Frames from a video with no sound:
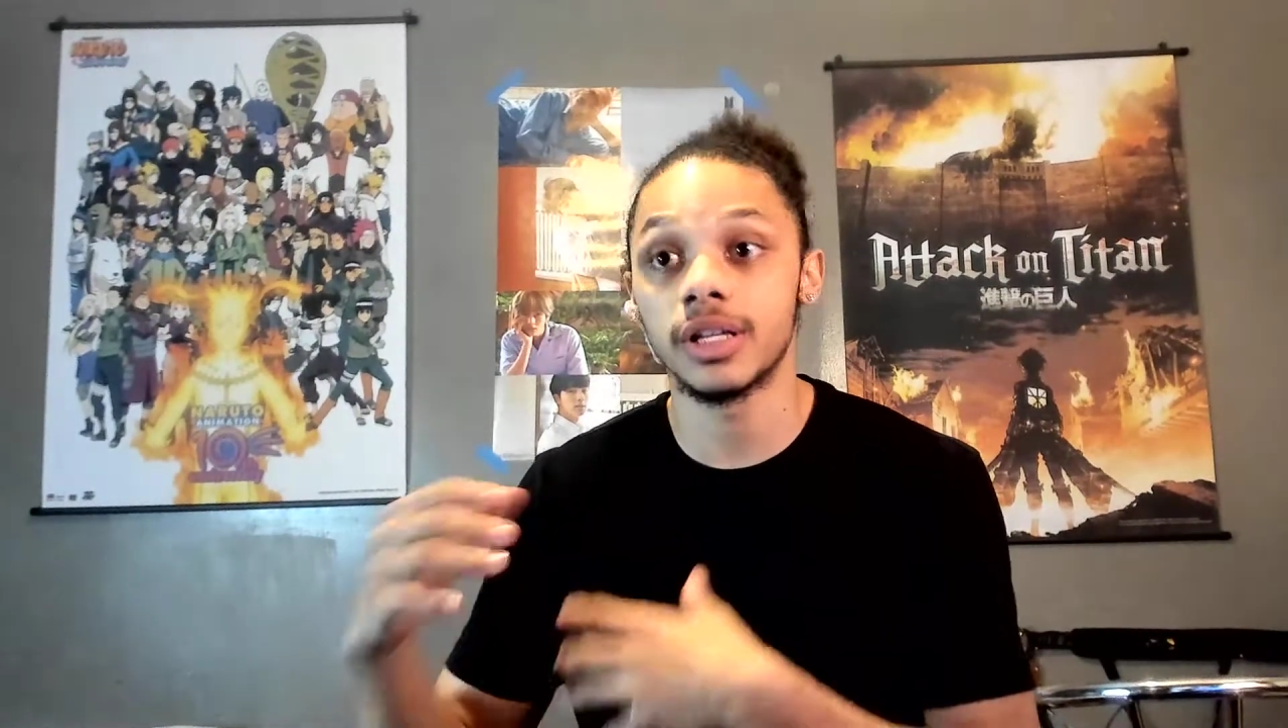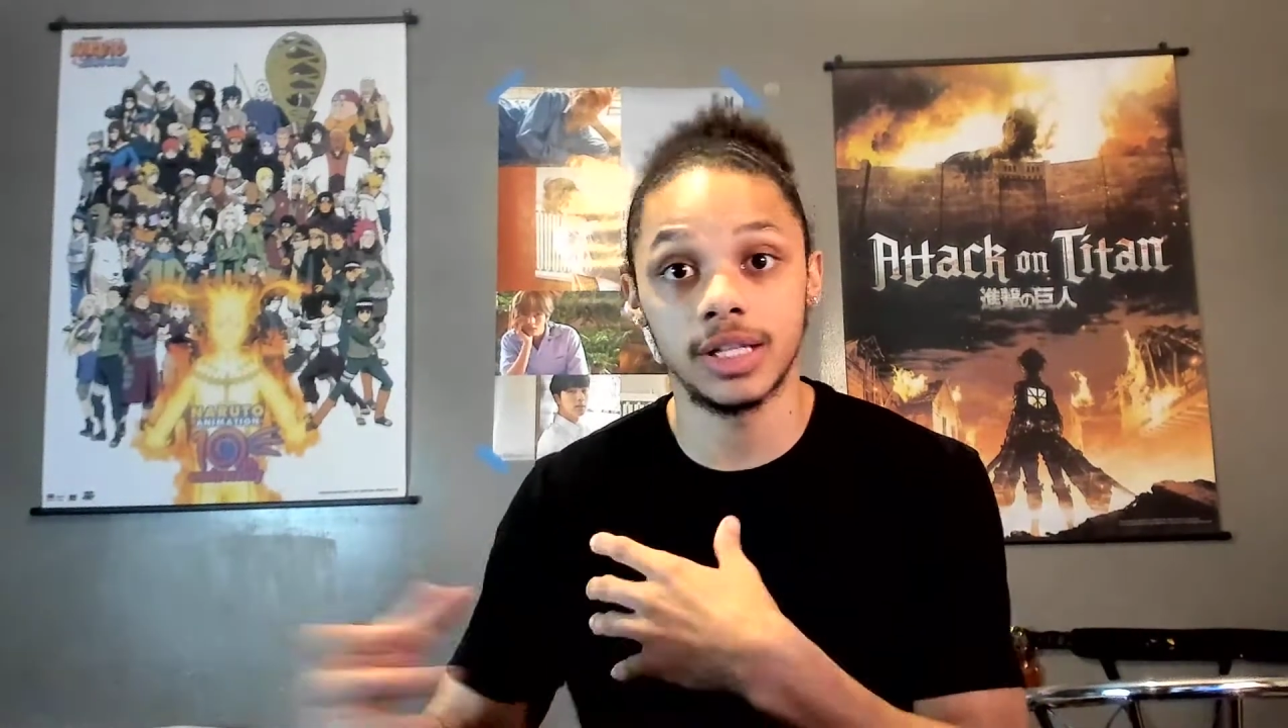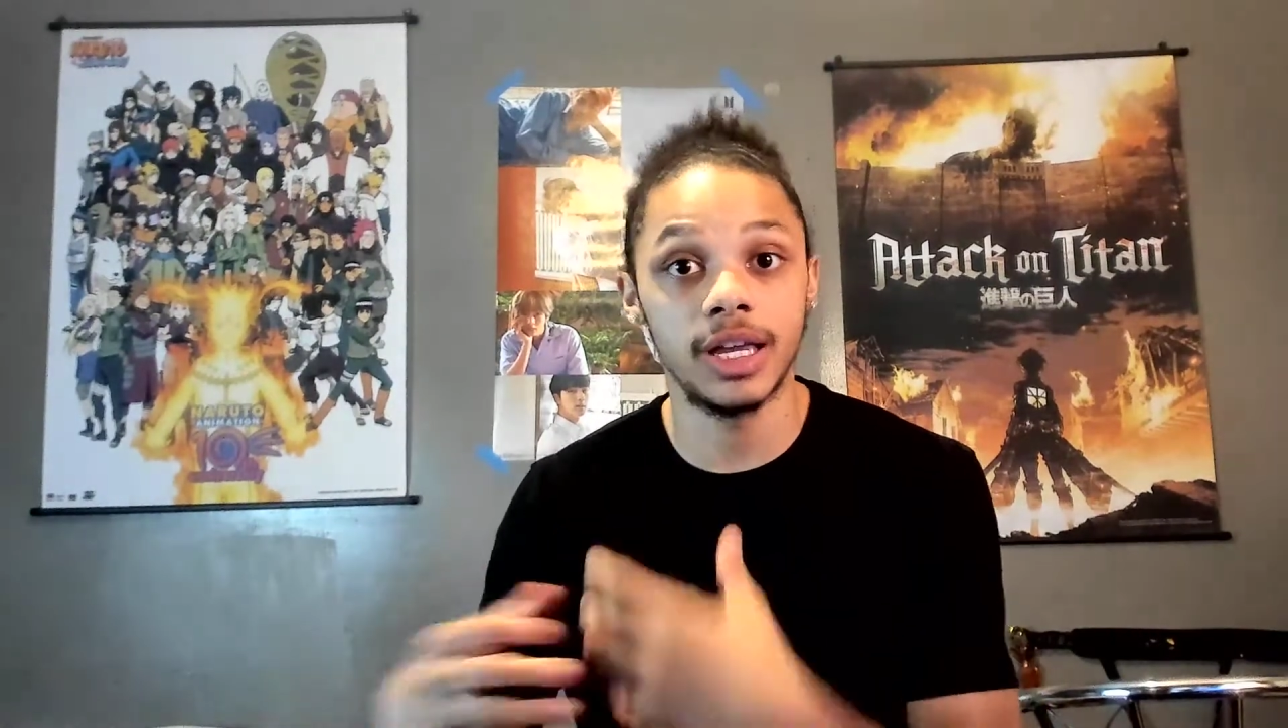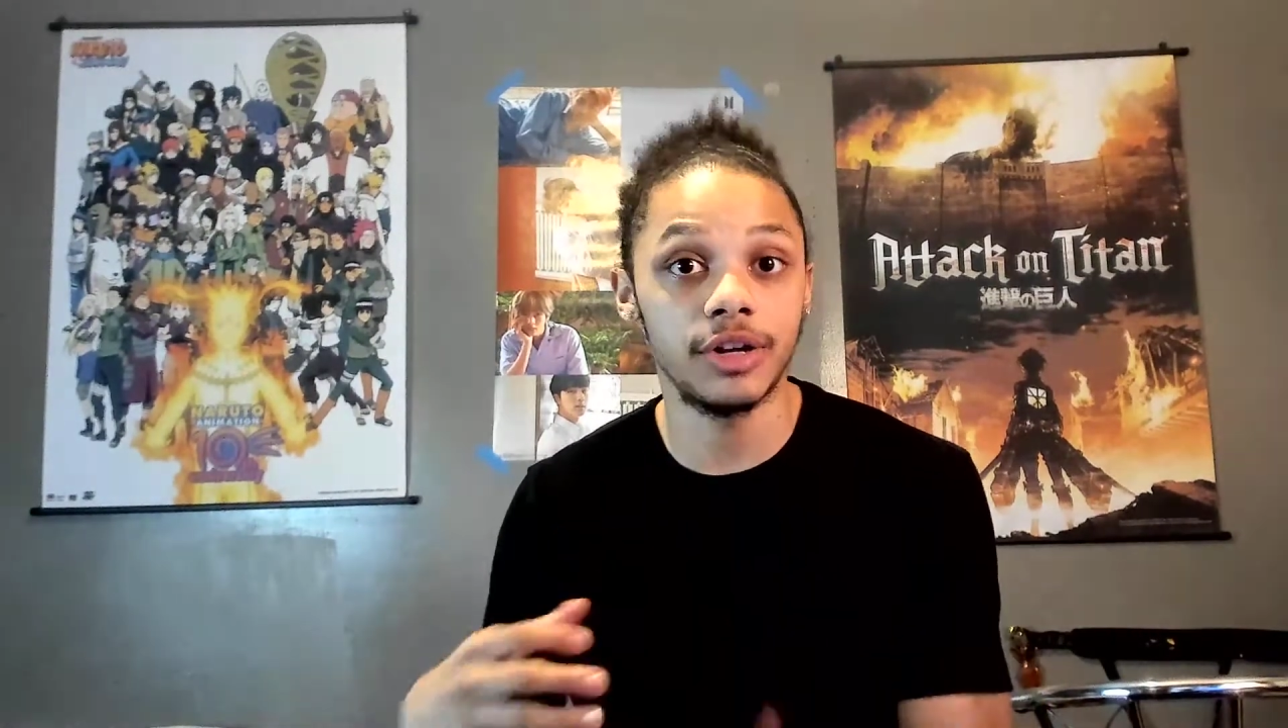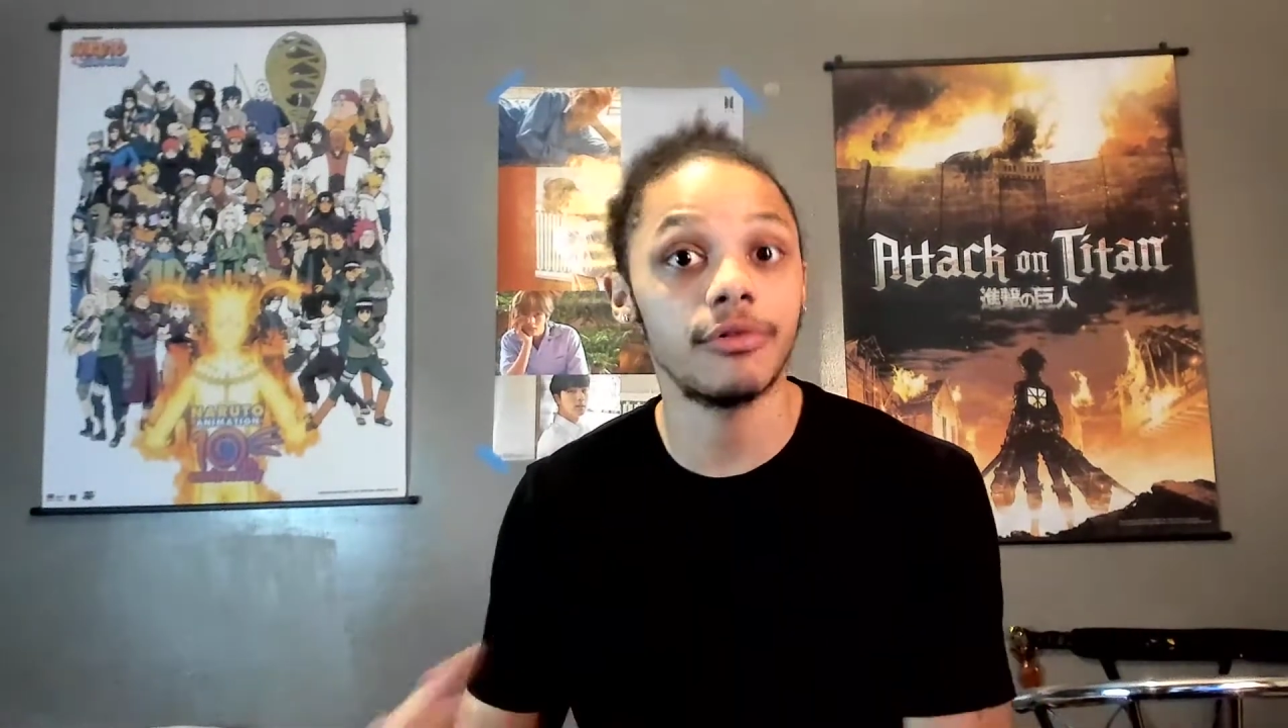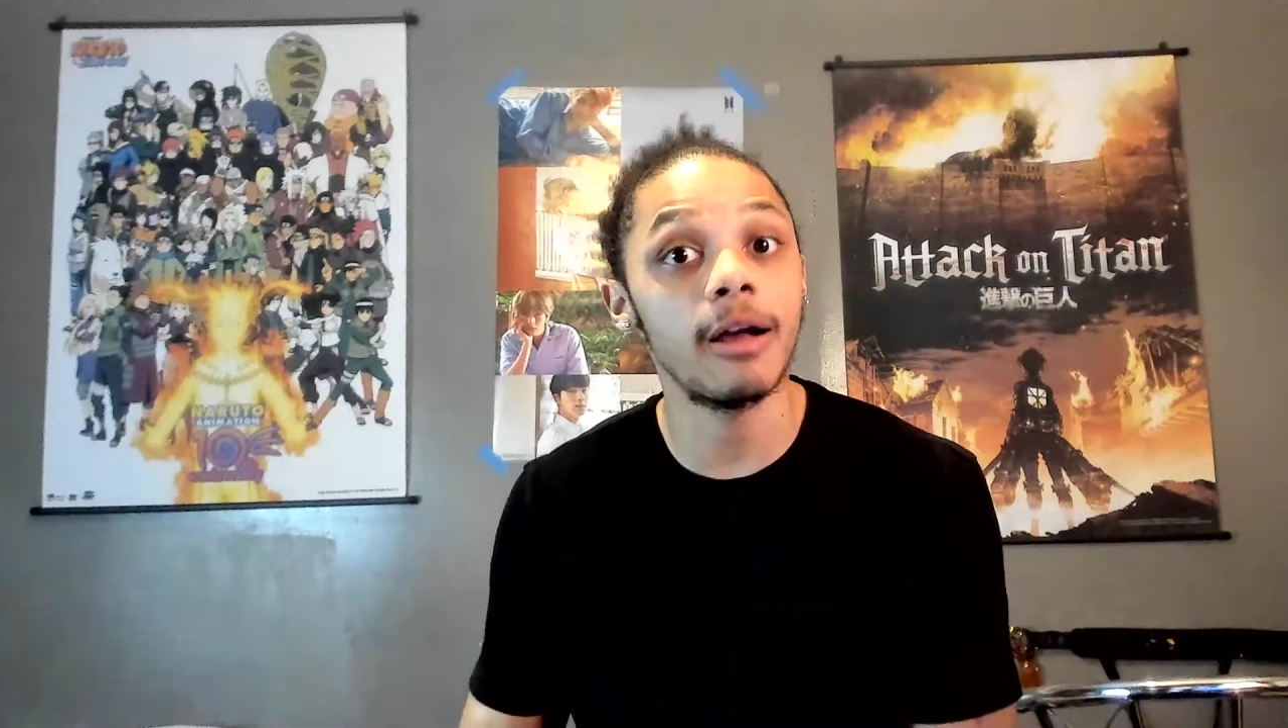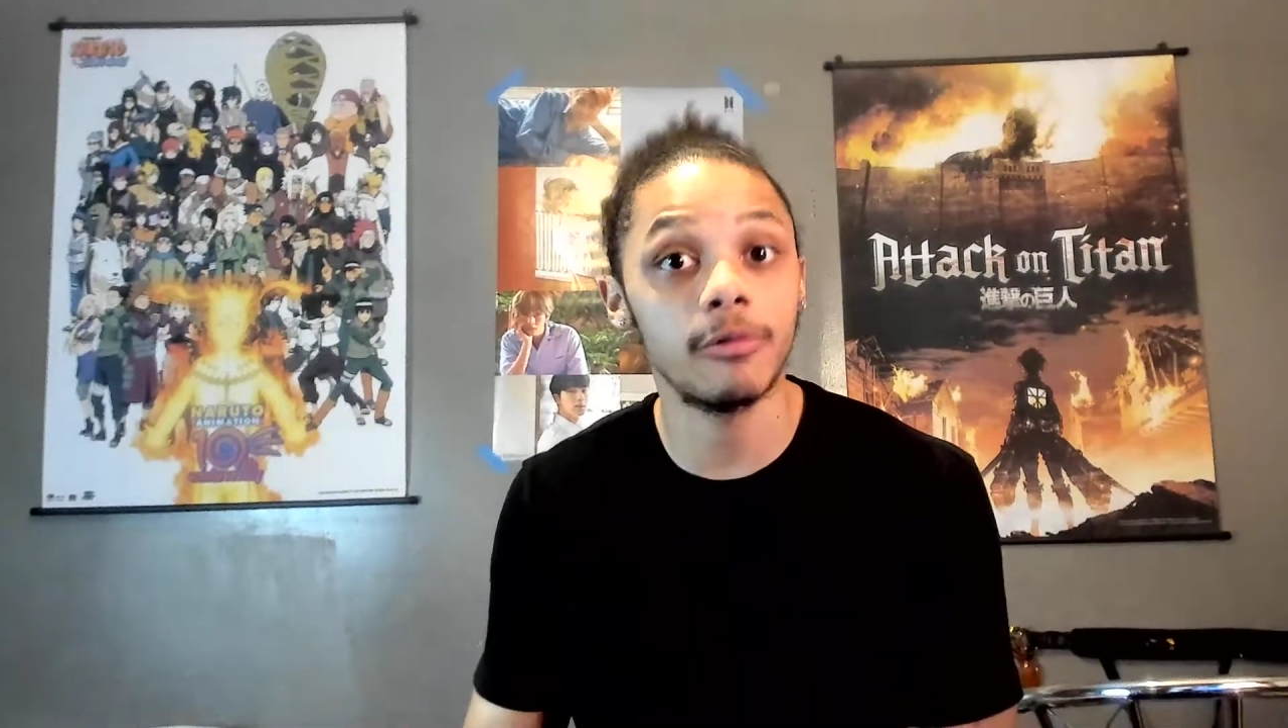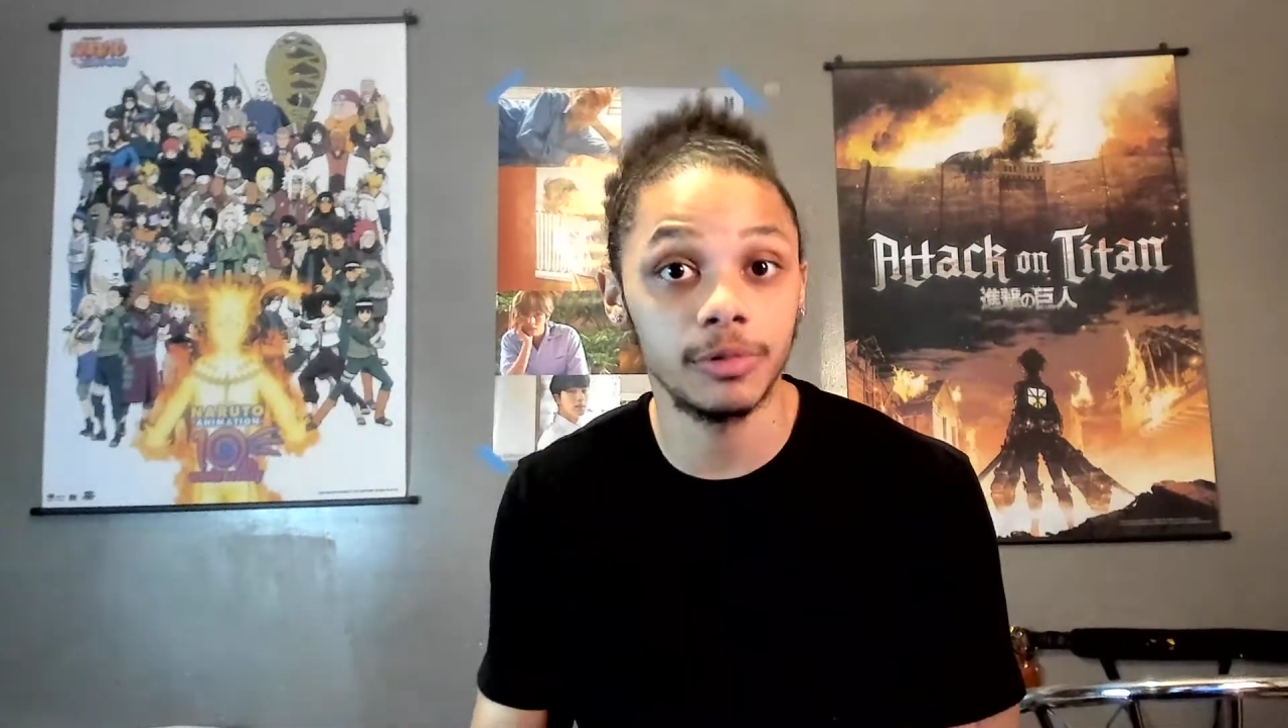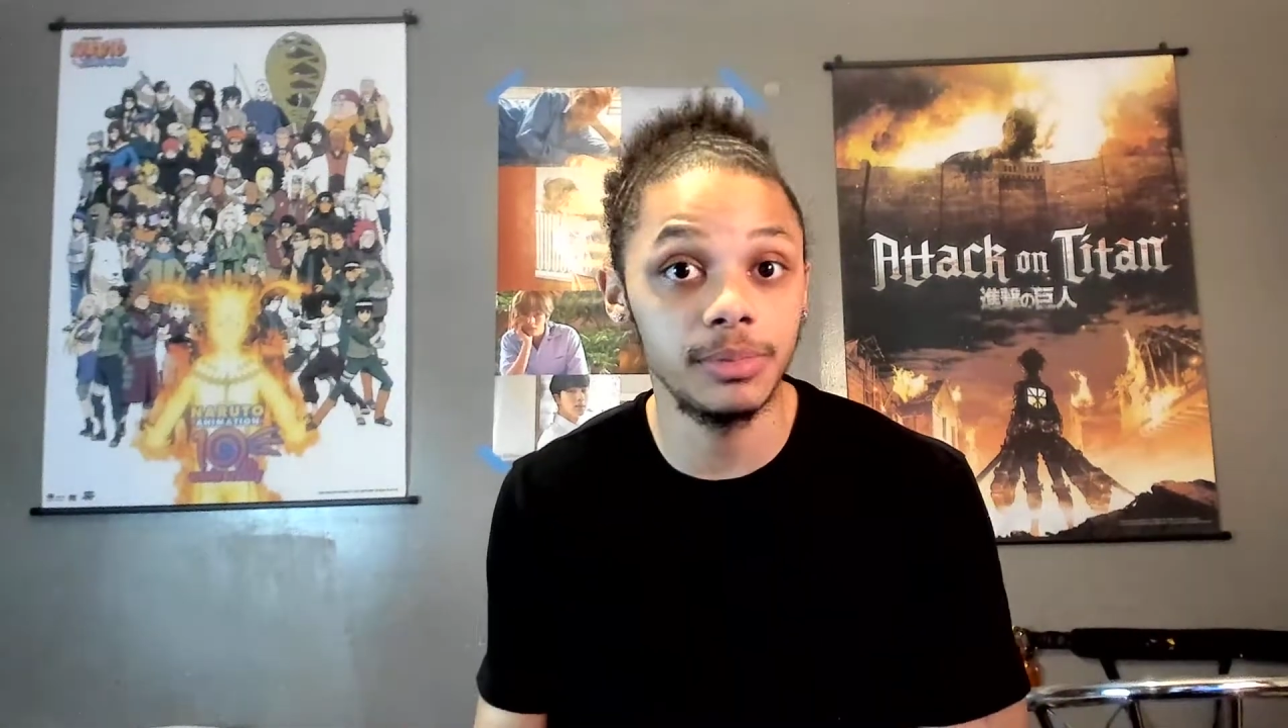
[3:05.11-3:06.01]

and to interact with